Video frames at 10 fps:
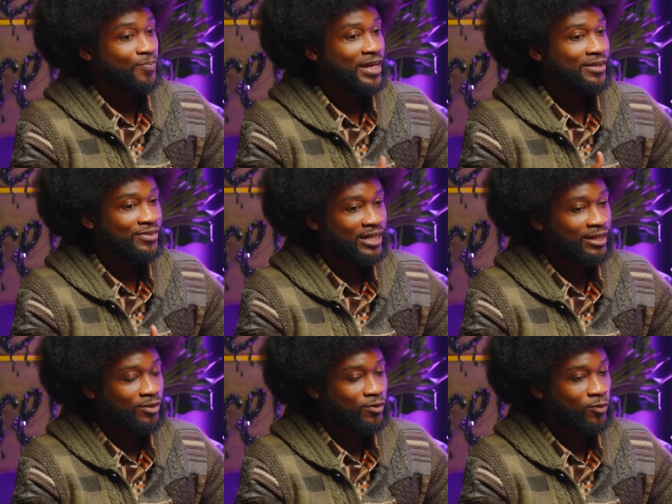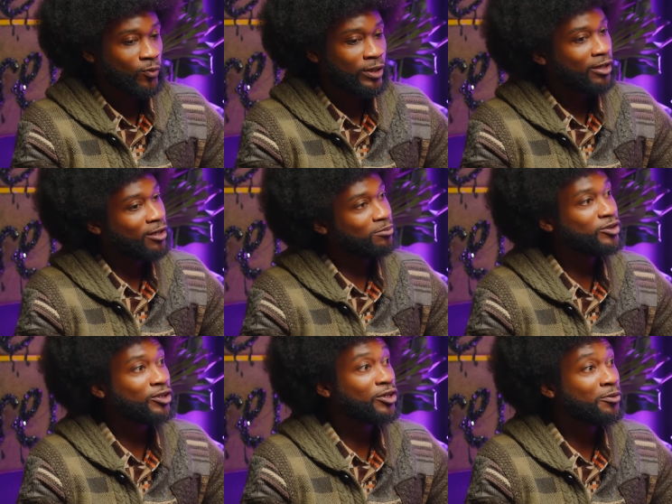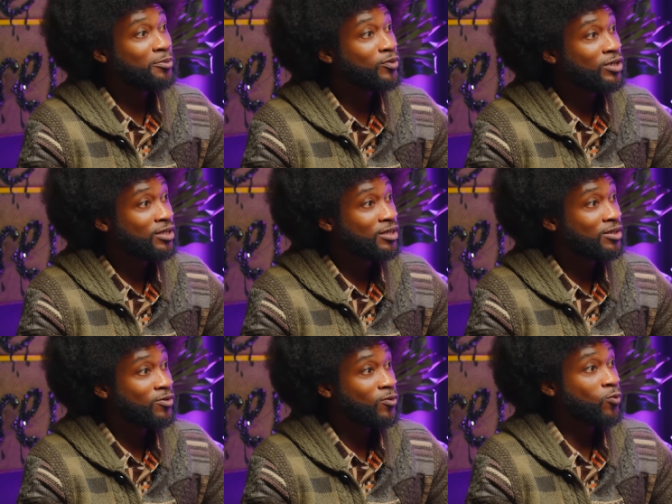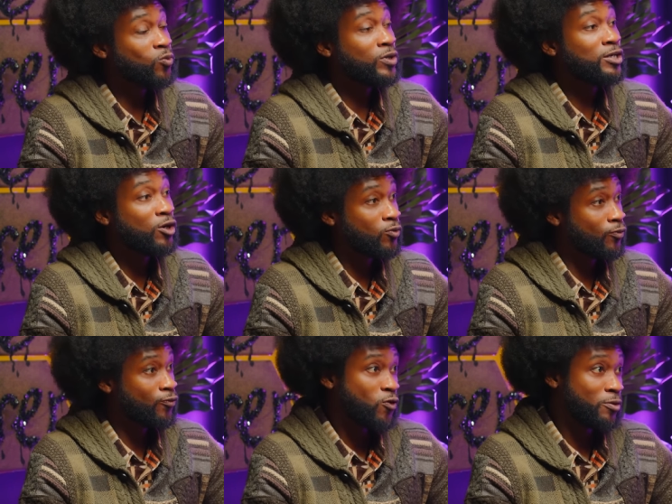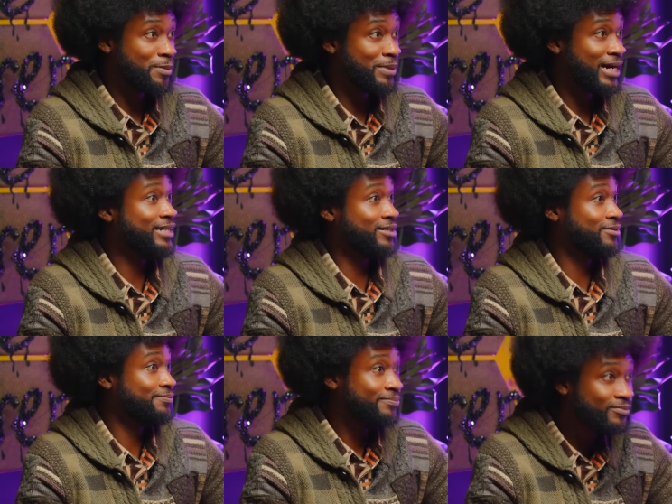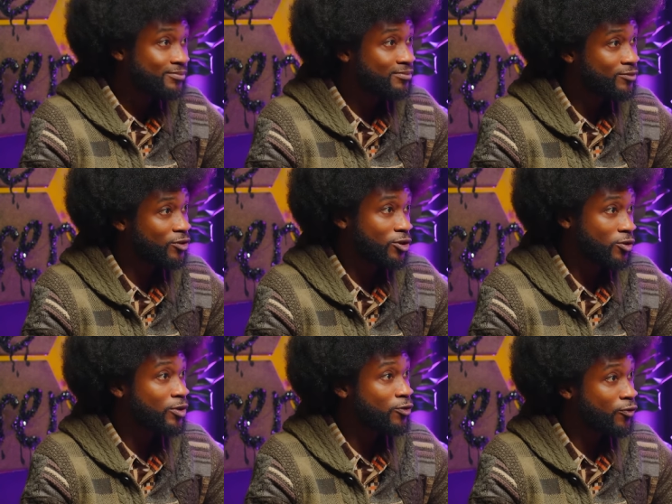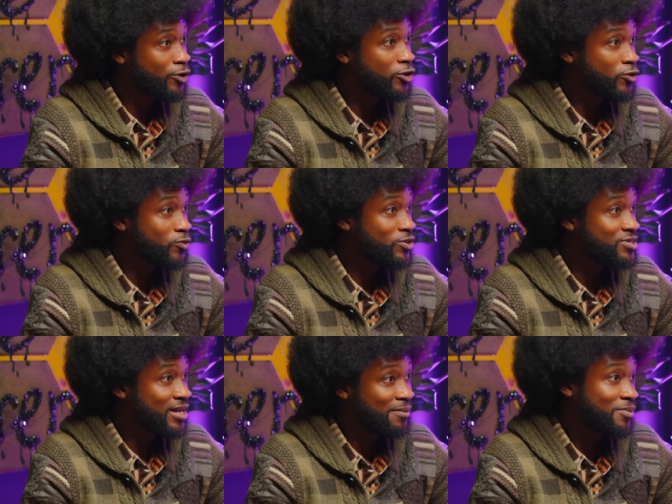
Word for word: and then when it comes to the community, we don't form a body. Yes. You know, in order to do the same